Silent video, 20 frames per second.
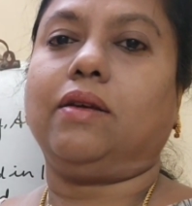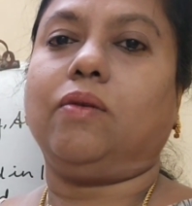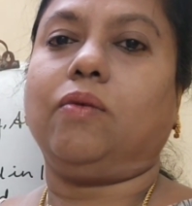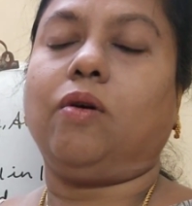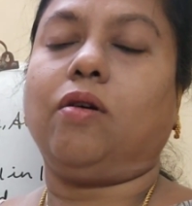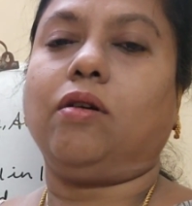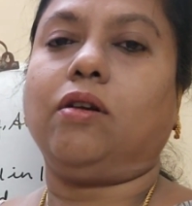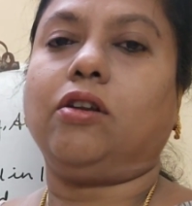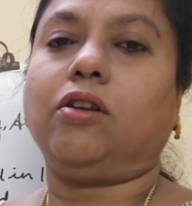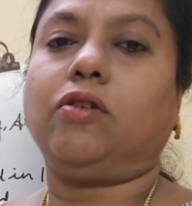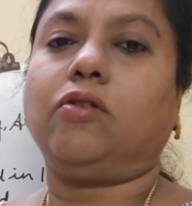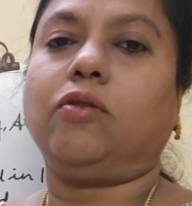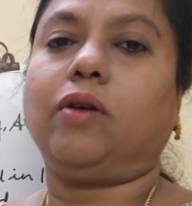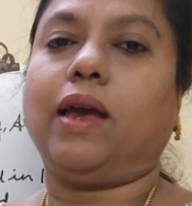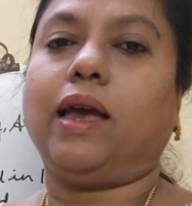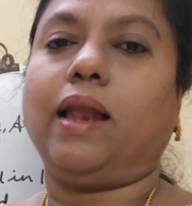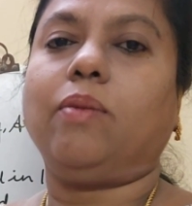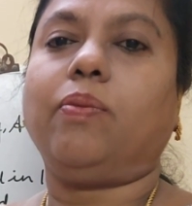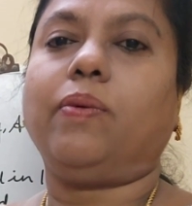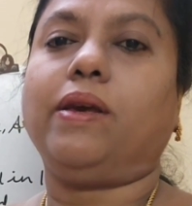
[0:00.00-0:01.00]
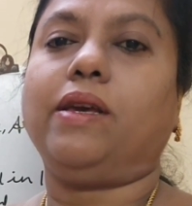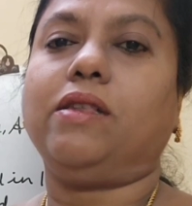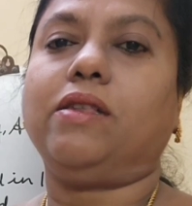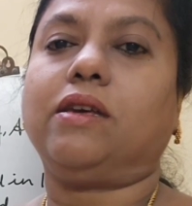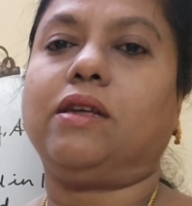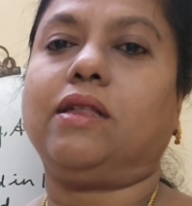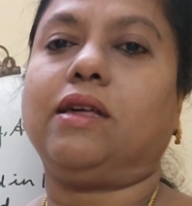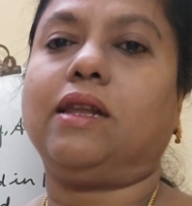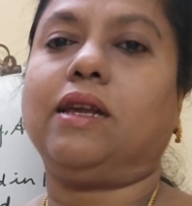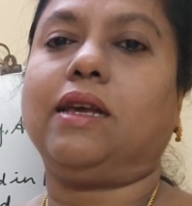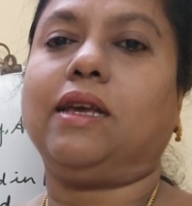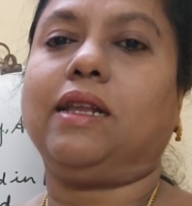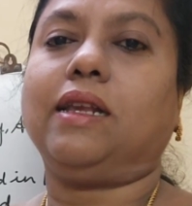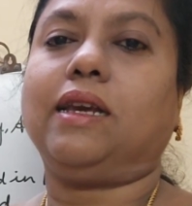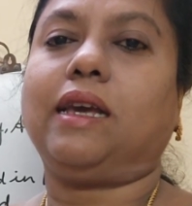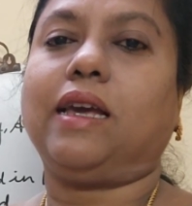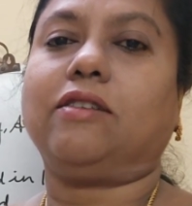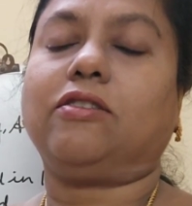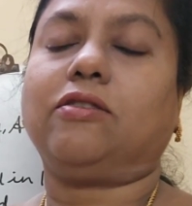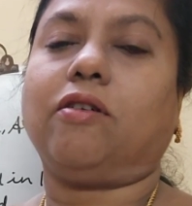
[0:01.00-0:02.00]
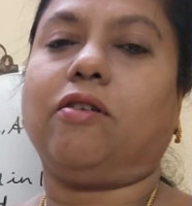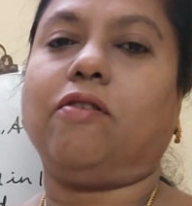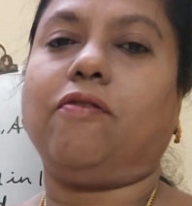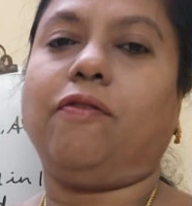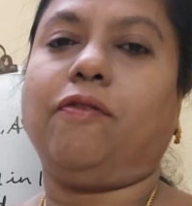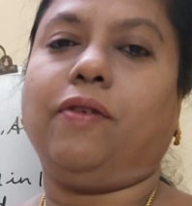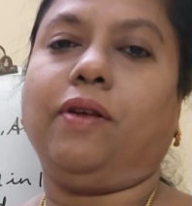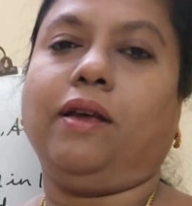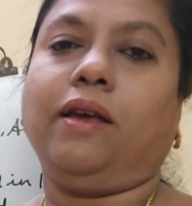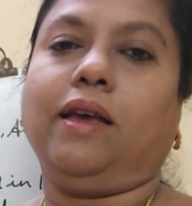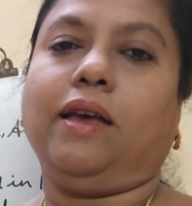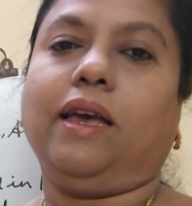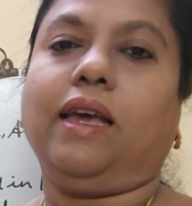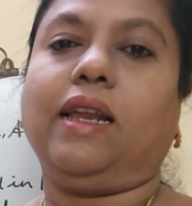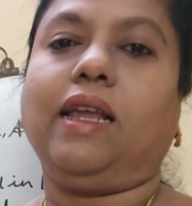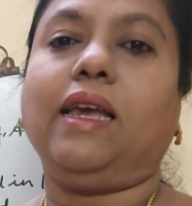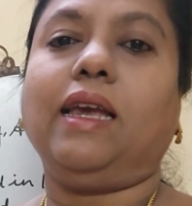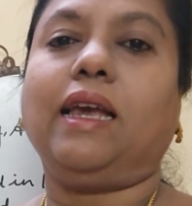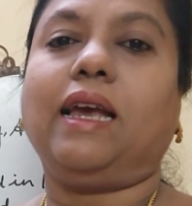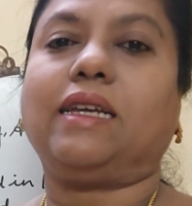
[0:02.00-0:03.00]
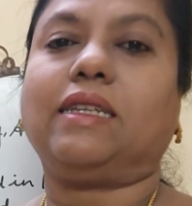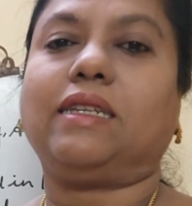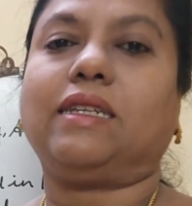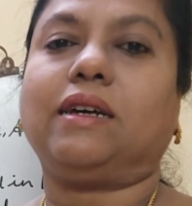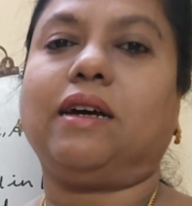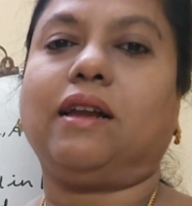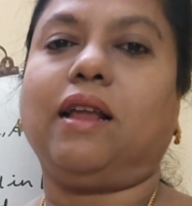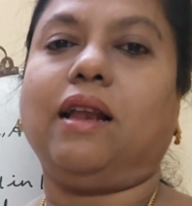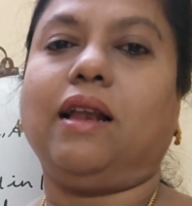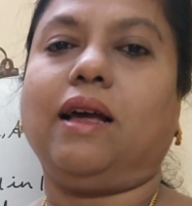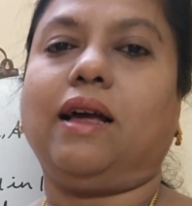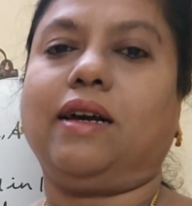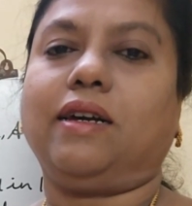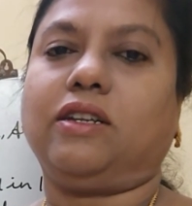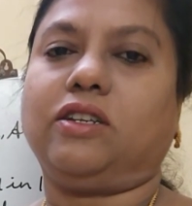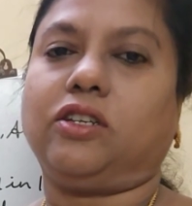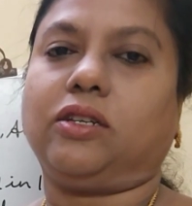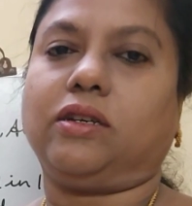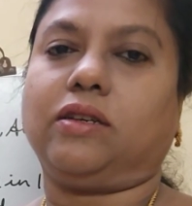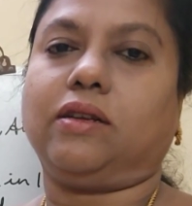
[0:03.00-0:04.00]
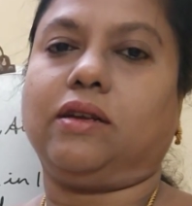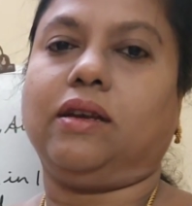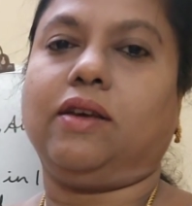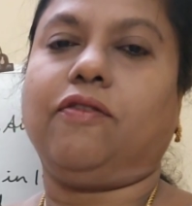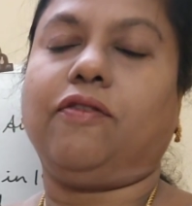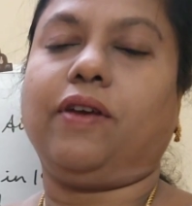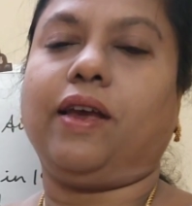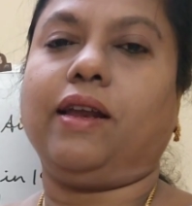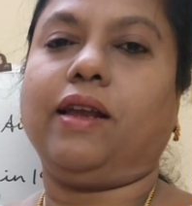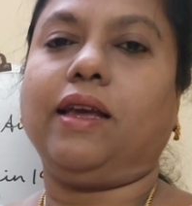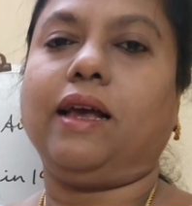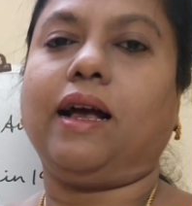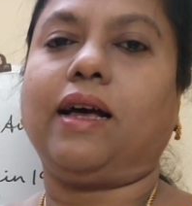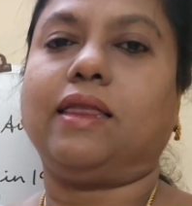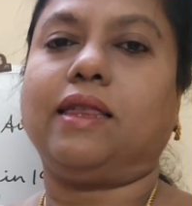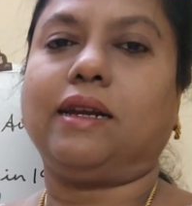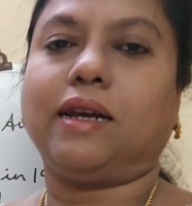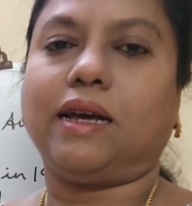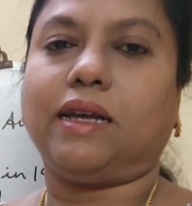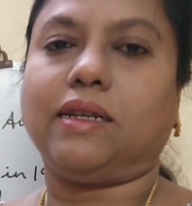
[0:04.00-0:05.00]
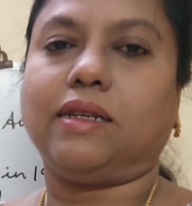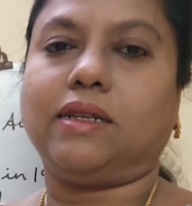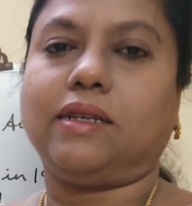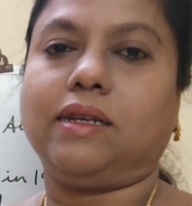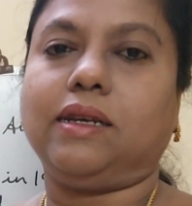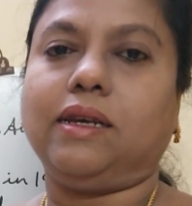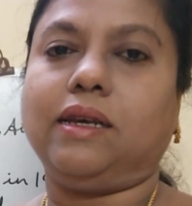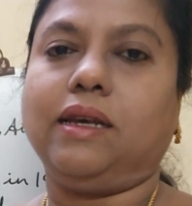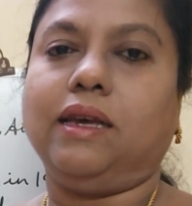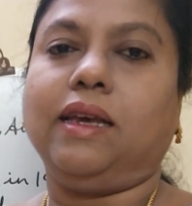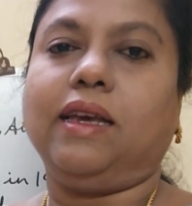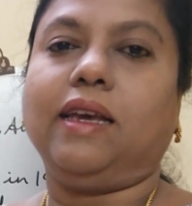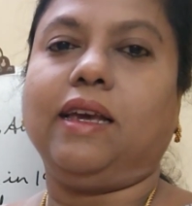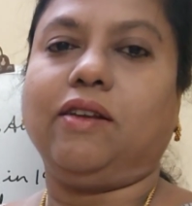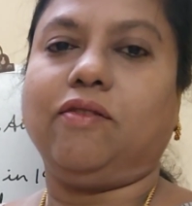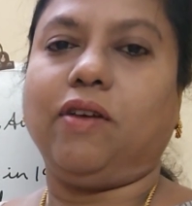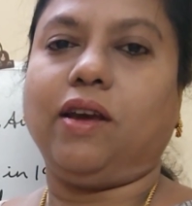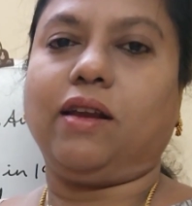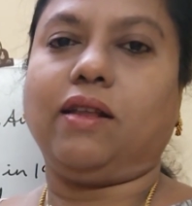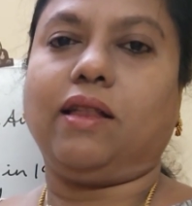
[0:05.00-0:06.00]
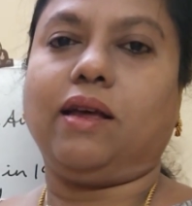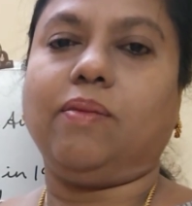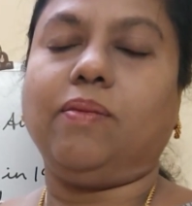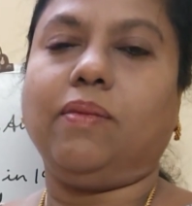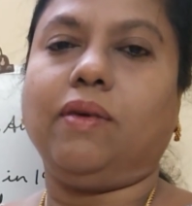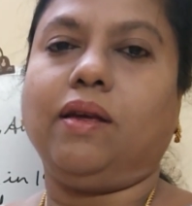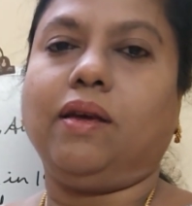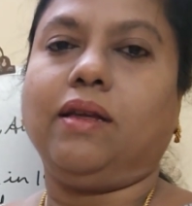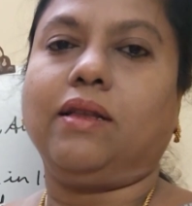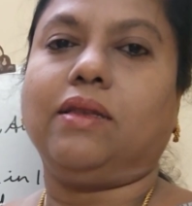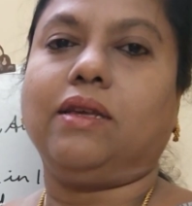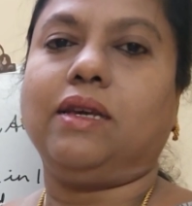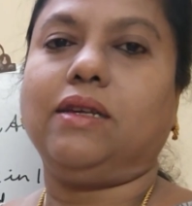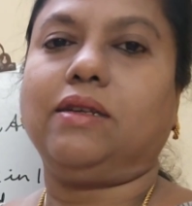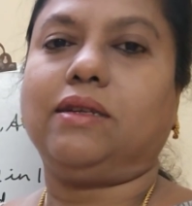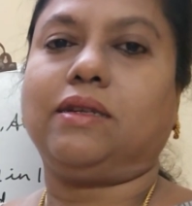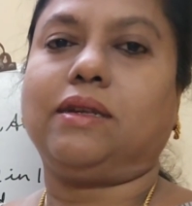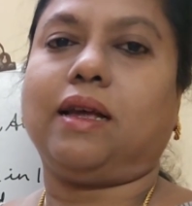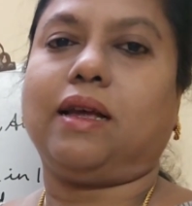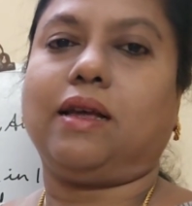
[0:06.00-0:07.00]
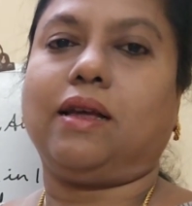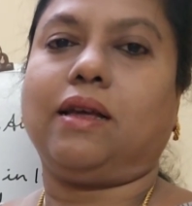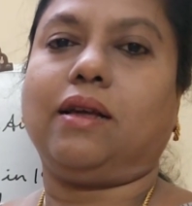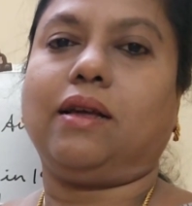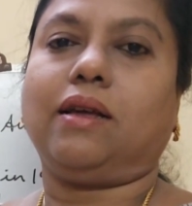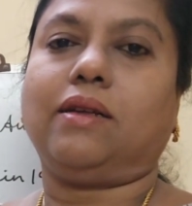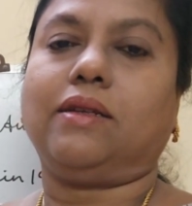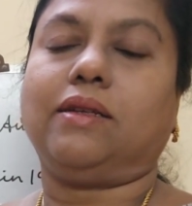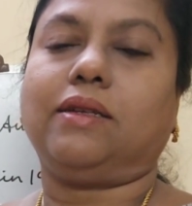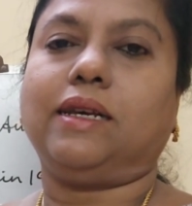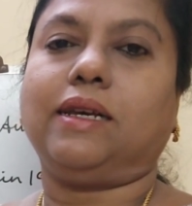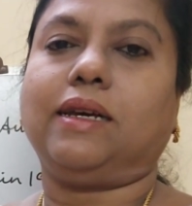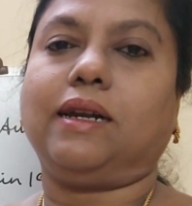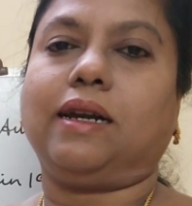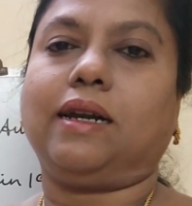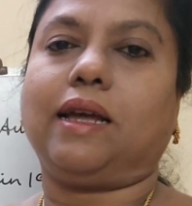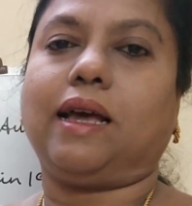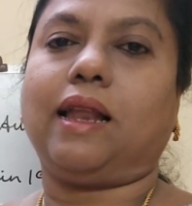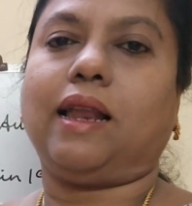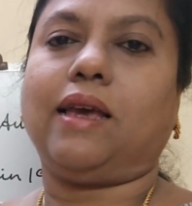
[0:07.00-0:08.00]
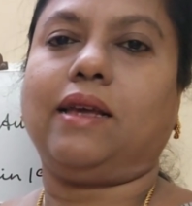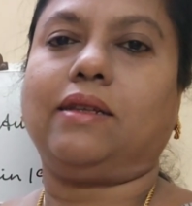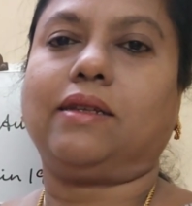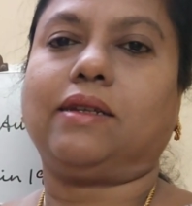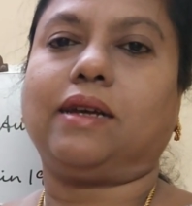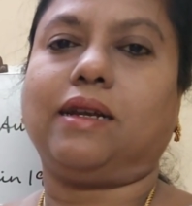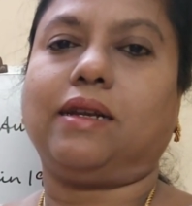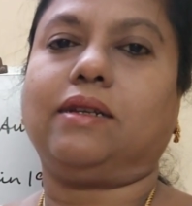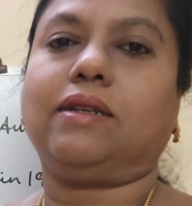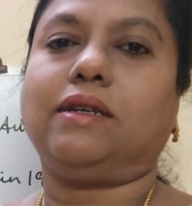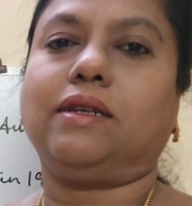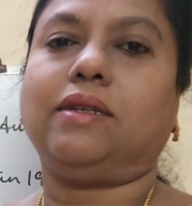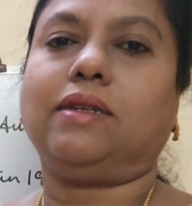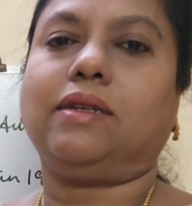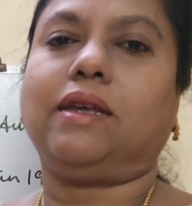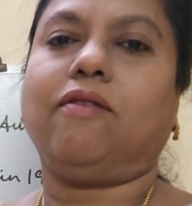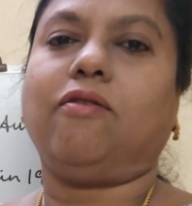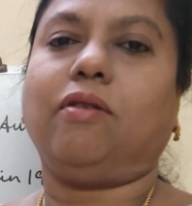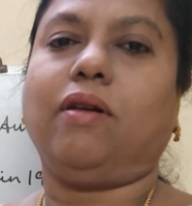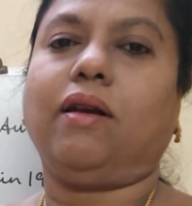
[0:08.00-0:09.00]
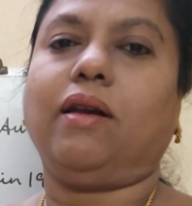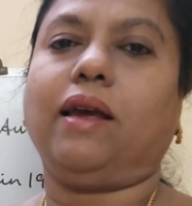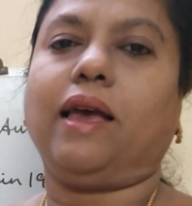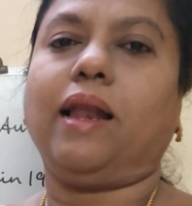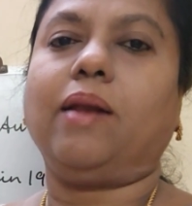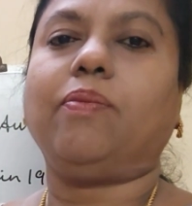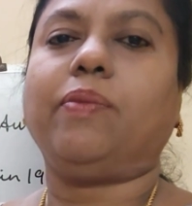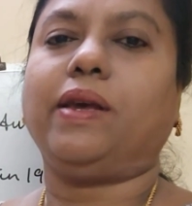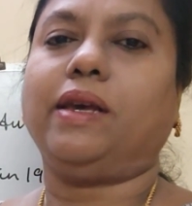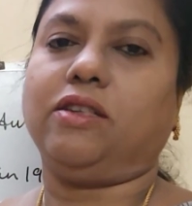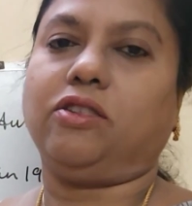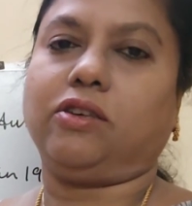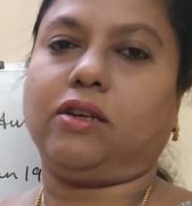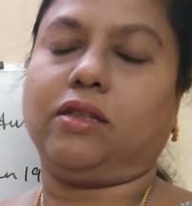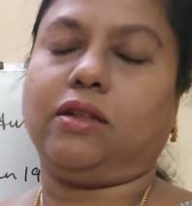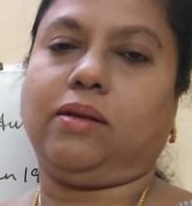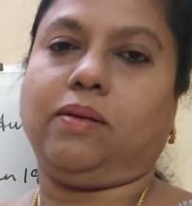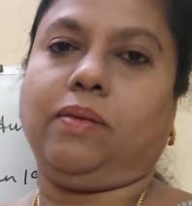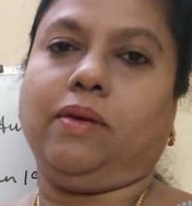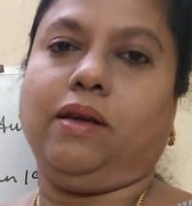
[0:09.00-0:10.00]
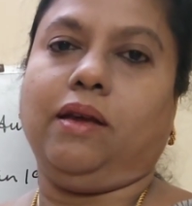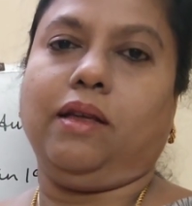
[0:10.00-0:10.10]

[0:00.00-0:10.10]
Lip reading: wanted to help each other in case of any external aggression. If any other country invade them, these secret alliance countries, they will help each other.